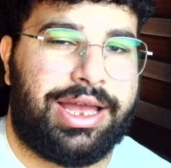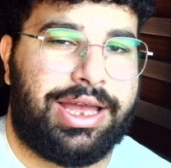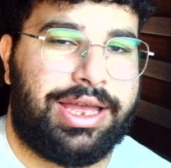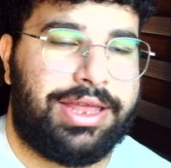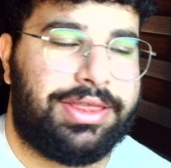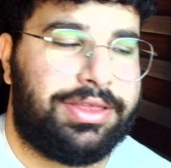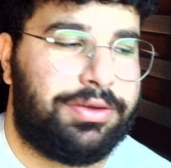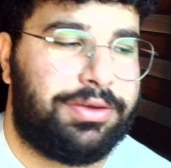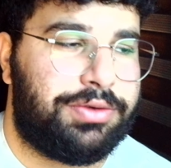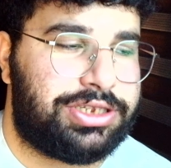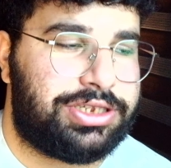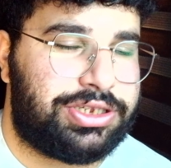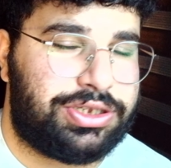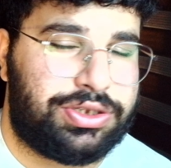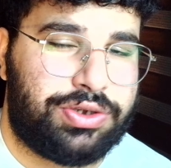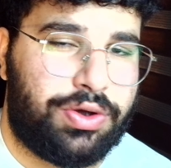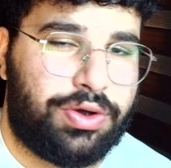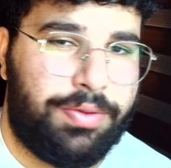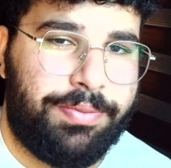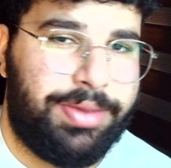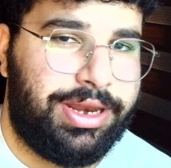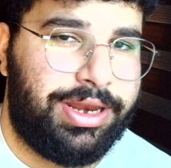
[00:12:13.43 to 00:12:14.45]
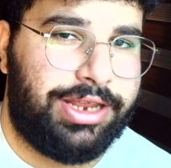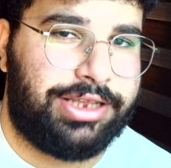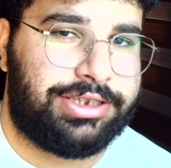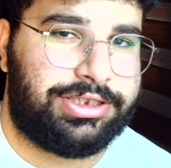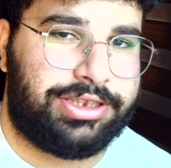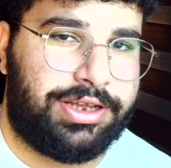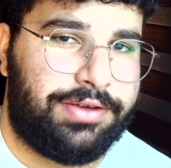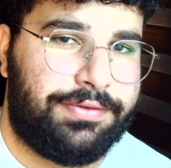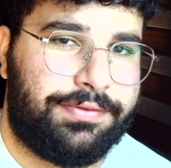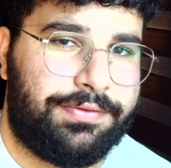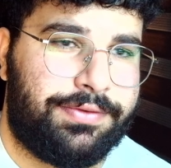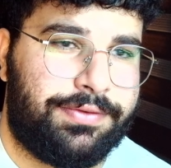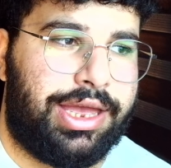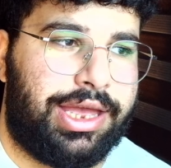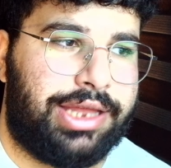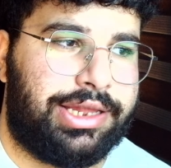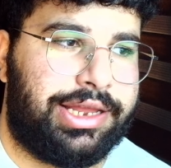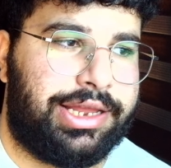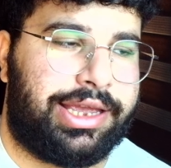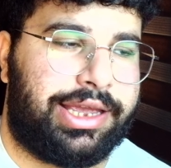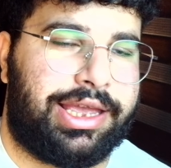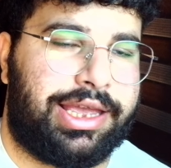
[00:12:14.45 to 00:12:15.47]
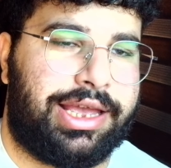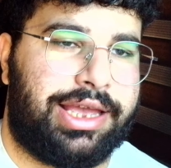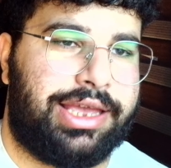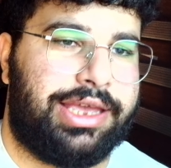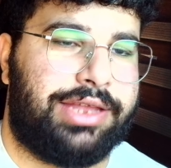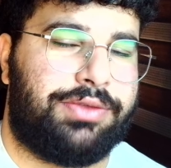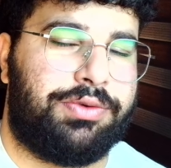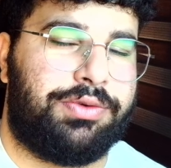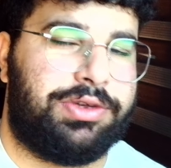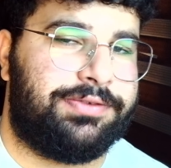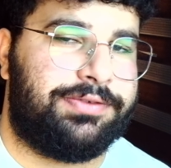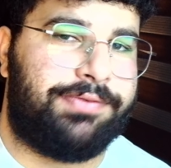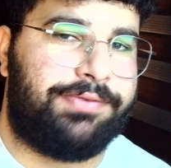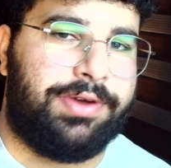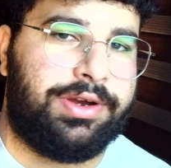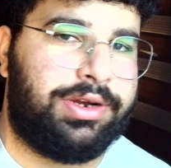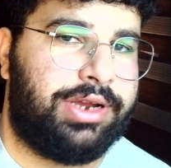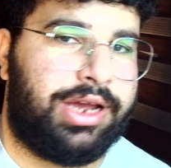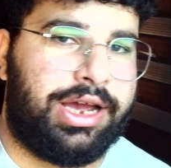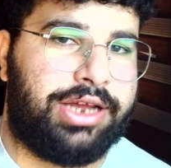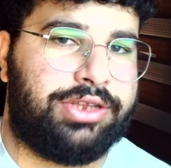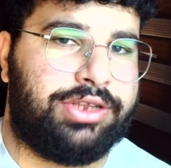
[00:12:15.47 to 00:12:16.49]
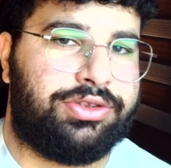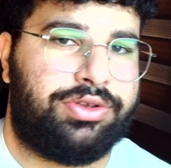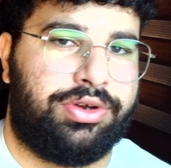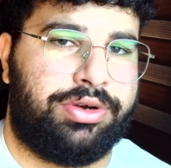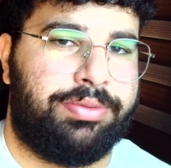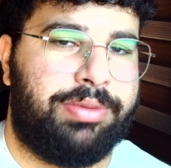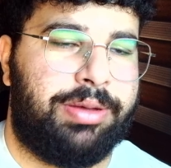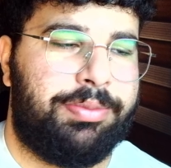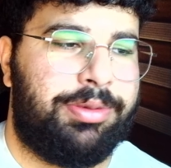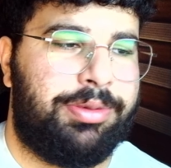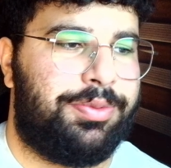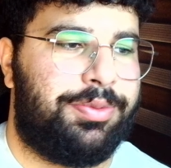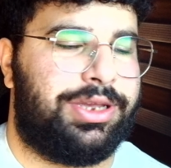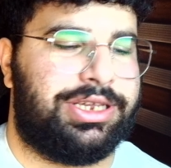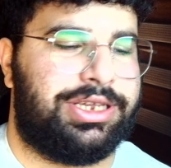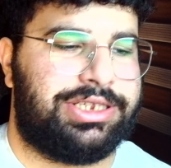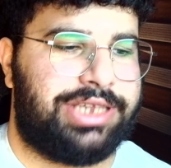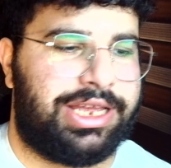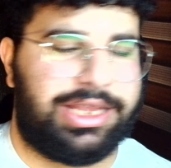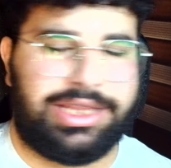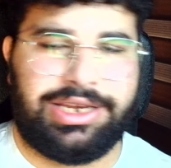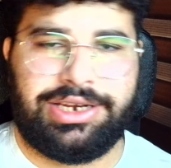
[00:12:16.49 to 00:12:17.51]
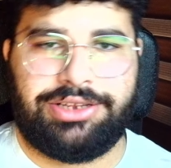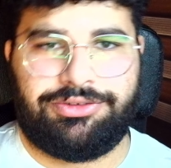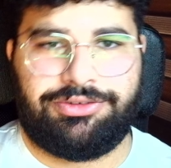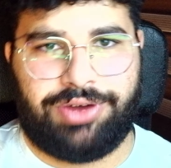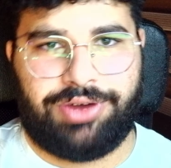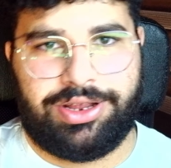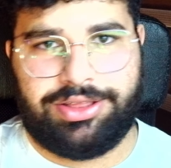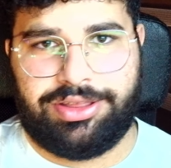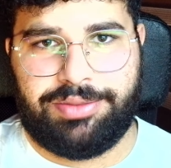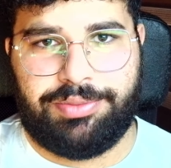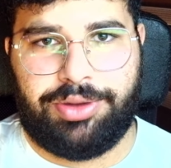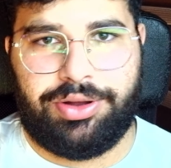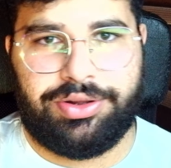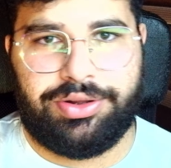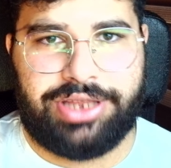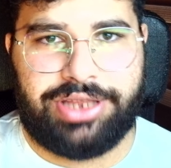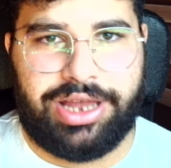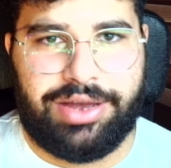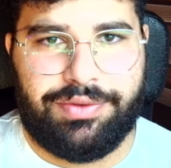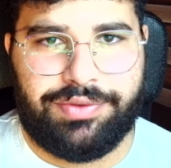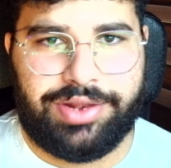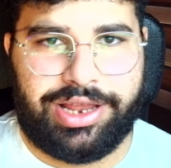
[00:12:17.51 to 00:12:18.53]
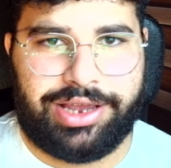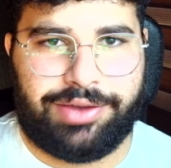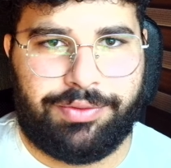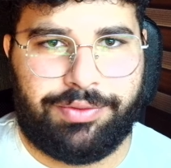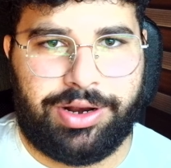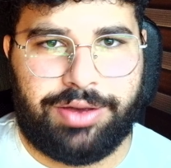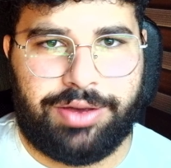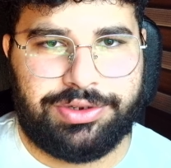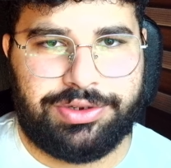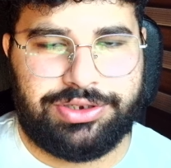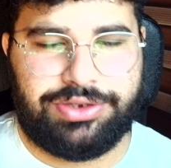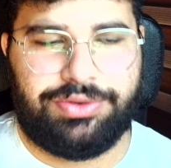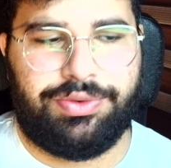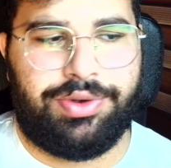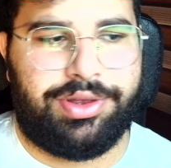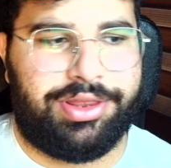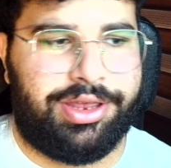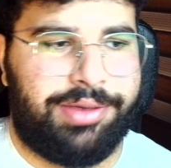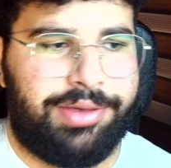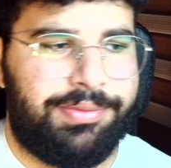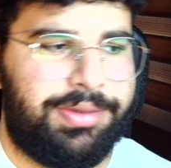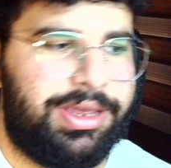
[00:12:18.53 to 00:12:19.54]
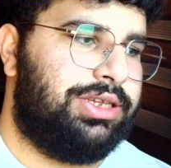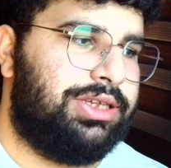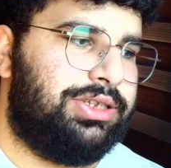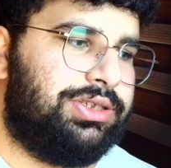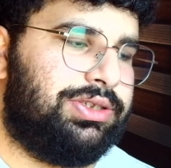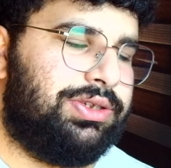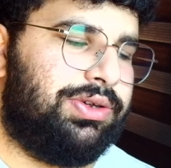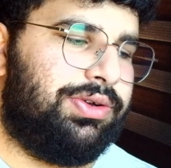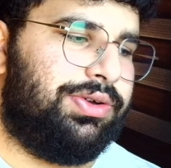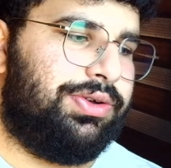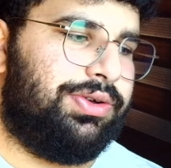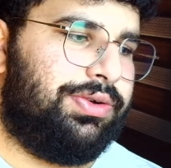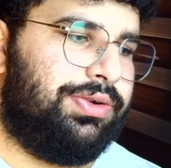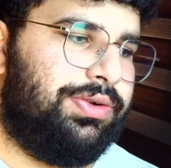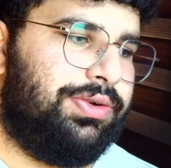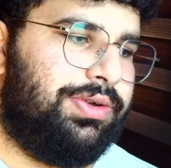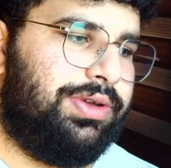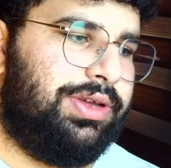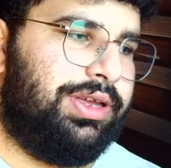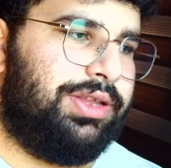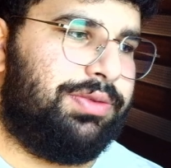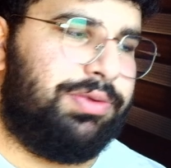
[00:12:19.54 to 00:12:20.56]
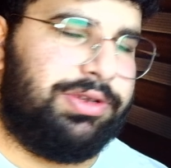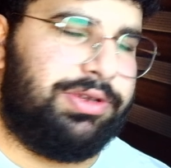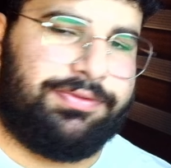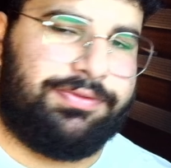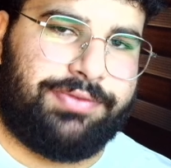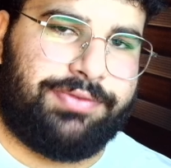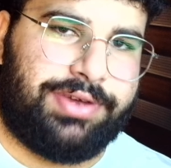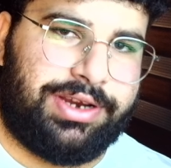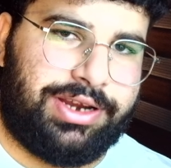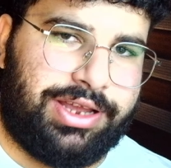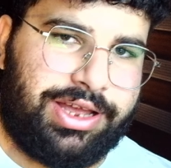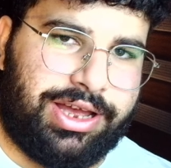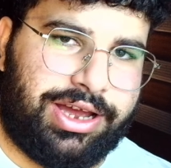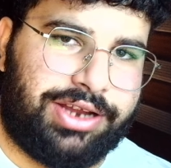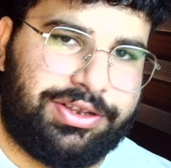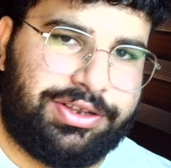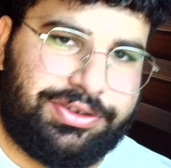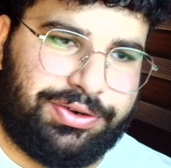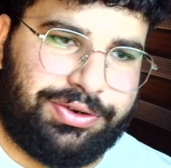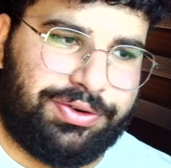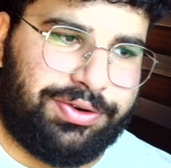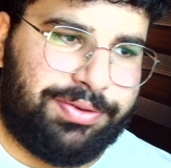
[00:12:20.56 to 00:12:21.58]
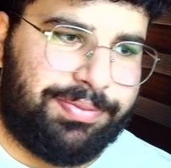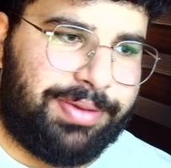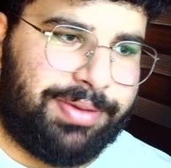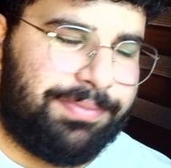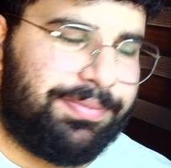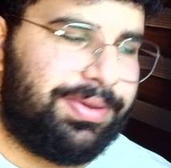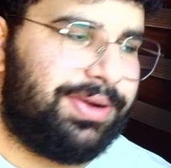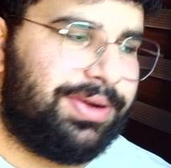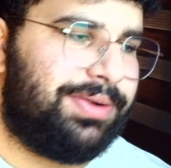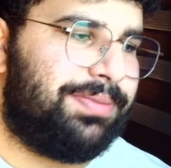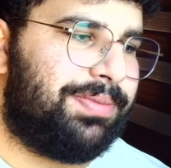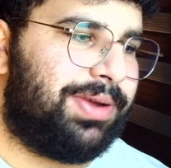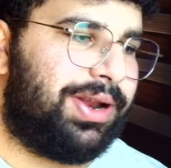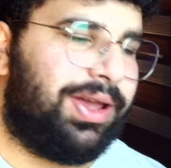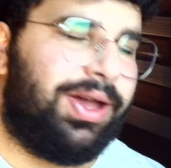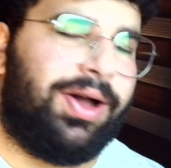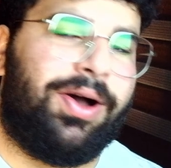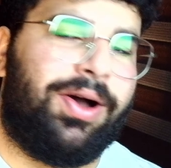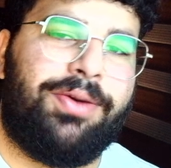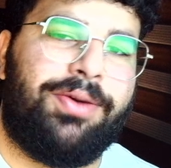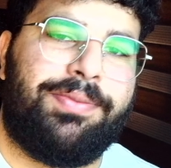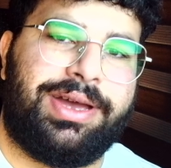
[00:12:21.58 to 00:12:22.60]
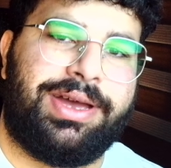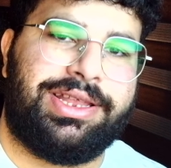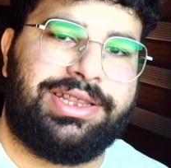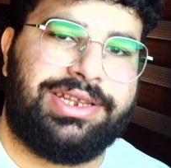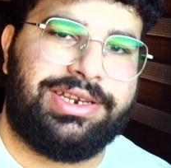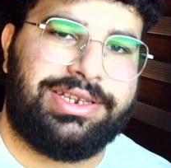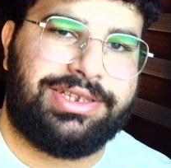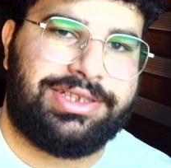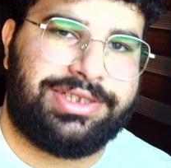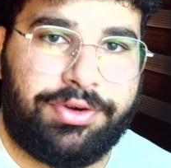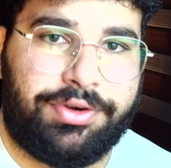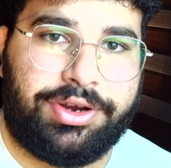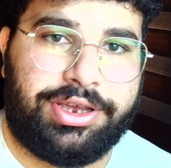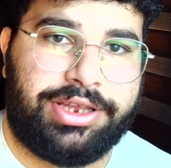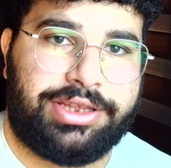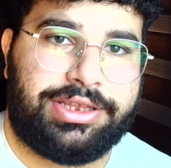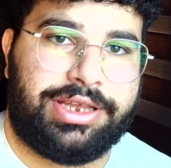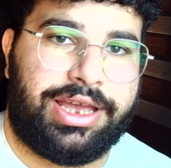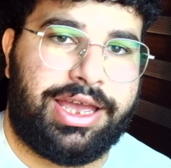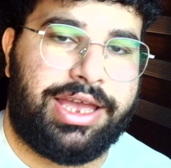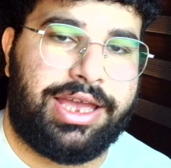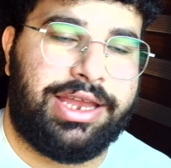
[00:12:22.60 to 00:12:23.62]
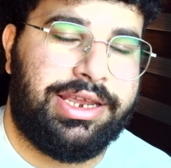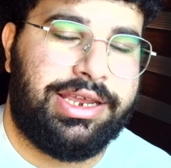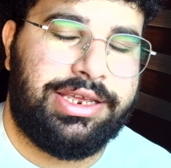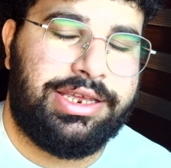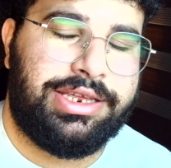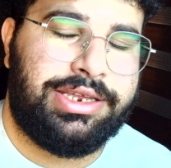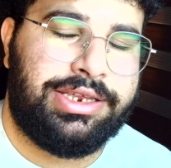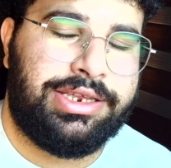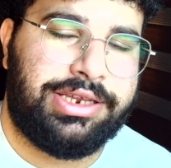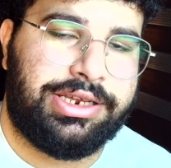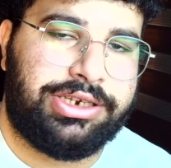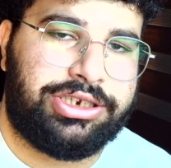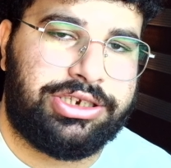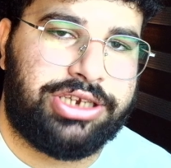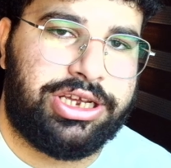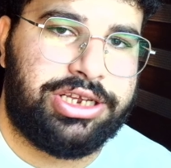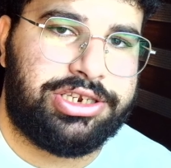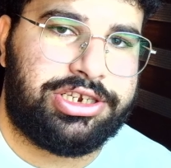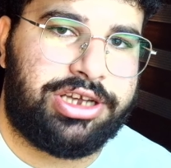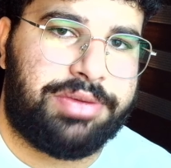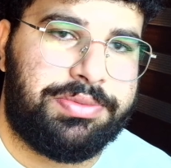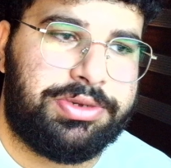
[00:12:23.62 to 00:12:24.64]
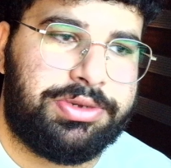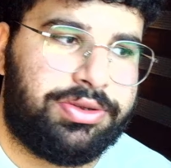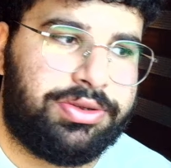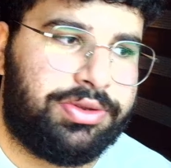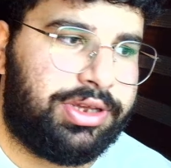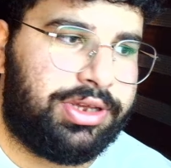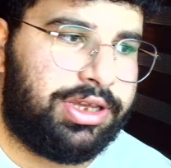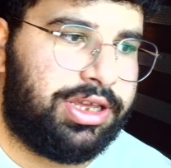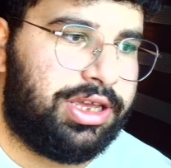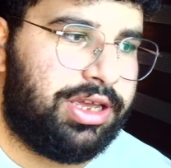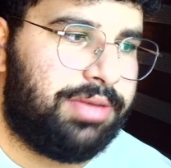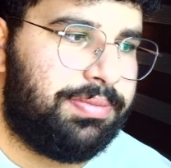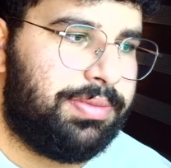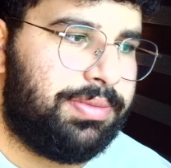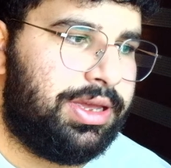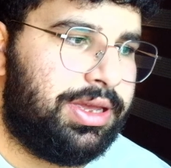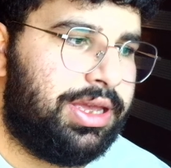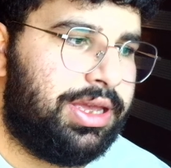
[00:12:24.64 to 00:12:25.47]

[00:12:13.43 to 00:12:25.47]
there was so many stuff, and like it was very hard to remember because I didn't write them all down like when I was doing them. So it was very hard to remember, but I hope I didn't forget any change coming to the game.